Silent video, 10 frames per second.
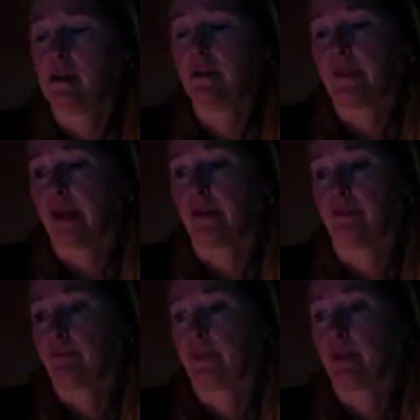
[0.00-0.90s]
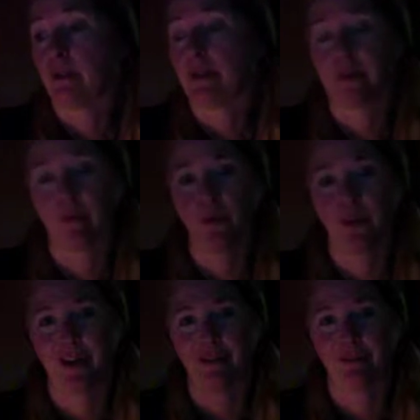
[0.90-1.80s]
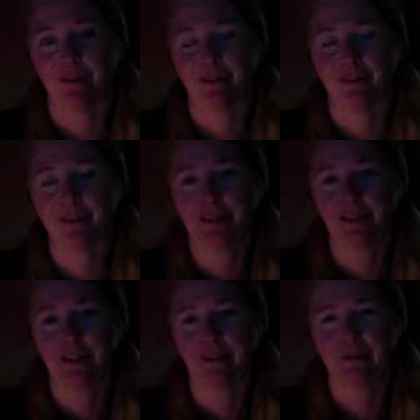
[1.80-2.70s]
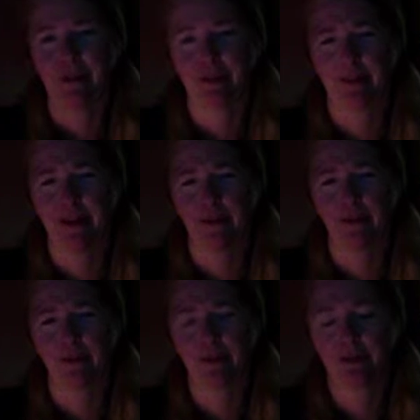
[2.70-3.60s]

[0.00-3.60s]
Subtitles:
that, you know, at some point we're going to figure it out.